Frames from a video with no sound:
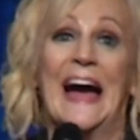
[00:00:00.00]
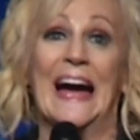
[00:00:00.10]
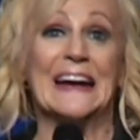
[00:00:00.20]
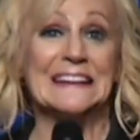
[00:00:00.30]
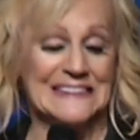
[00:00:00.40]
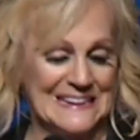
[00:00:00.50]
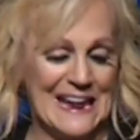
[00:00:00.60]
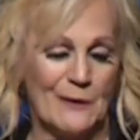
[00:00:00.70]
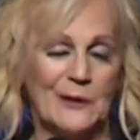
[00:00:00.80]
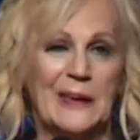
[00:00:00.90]
I got to get
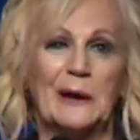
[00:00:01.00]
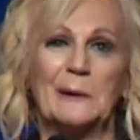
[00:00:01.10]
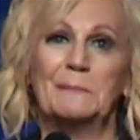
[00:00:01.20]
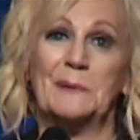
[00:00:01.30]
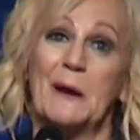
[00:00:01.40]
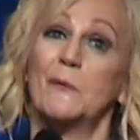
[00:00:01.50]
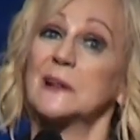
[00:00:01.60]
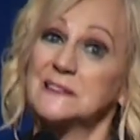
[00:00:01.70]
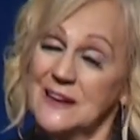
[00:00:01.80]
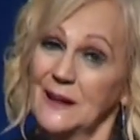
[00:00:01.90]
out of here. But I
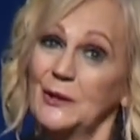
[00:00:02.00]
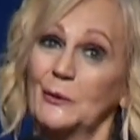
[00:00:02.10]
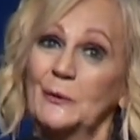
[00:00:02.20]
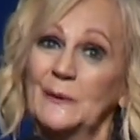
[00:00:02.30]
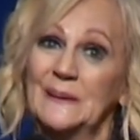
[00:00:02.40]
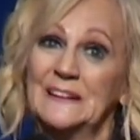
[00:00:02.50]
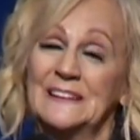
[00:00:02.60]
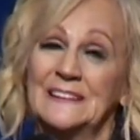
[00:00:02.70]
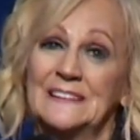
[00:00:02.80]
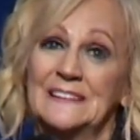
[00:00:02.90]
want to tell you,
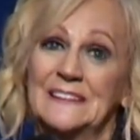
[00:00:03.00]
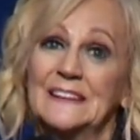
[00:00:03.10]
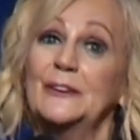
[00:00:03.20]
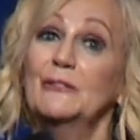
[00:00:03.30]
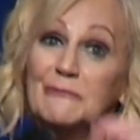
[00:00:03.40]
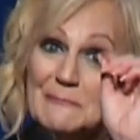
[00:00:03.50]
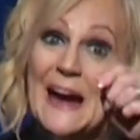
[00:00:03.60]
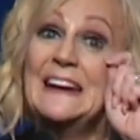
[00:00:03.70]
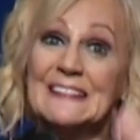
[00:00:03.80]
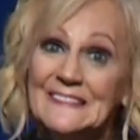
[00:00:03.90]
you've
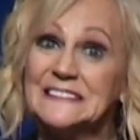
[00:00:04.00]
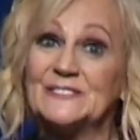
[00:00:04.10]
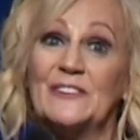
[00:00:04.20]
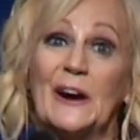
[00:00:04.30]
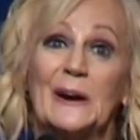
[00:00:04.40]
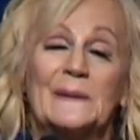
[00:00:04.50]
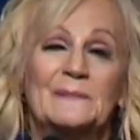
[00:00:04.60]
made it this far.